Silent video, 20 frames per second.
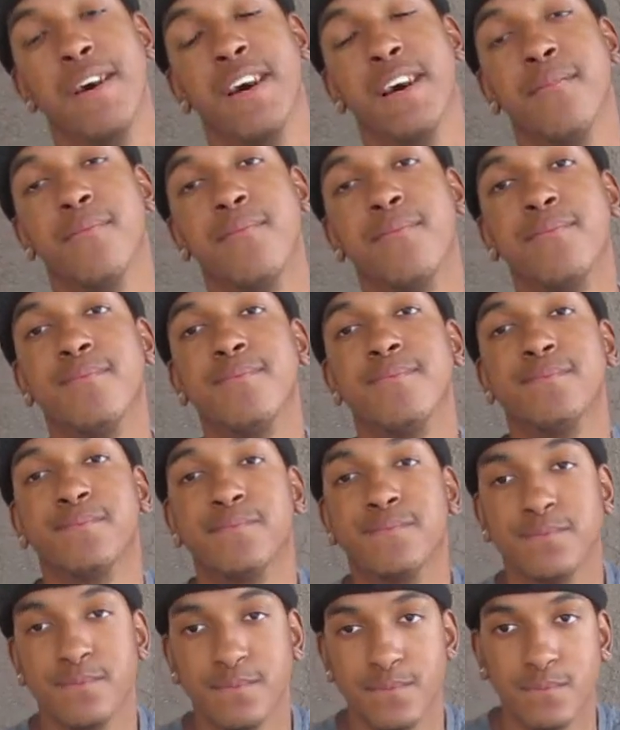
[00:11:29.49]
man.
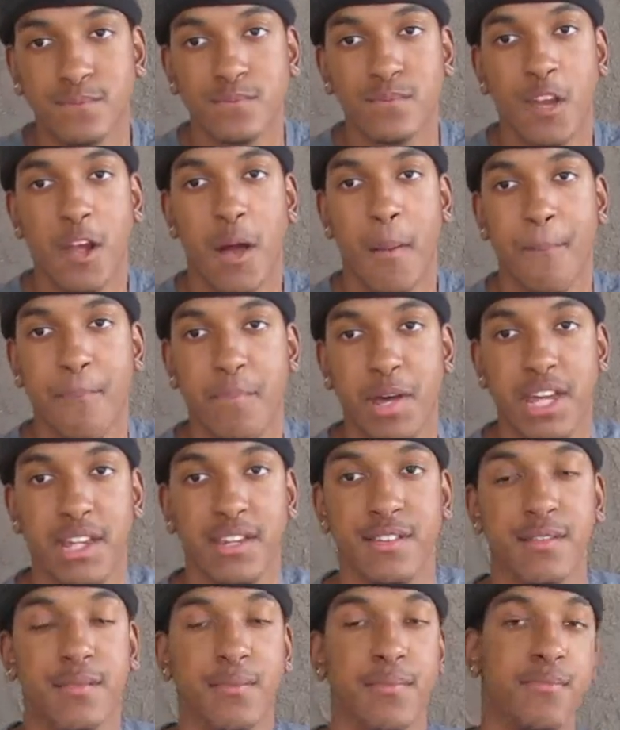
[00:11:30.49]

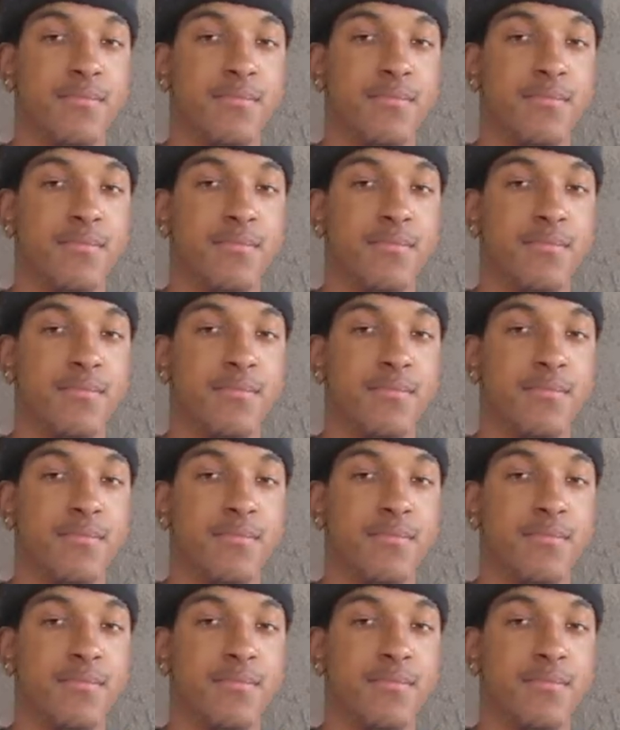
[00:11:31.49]
Peace.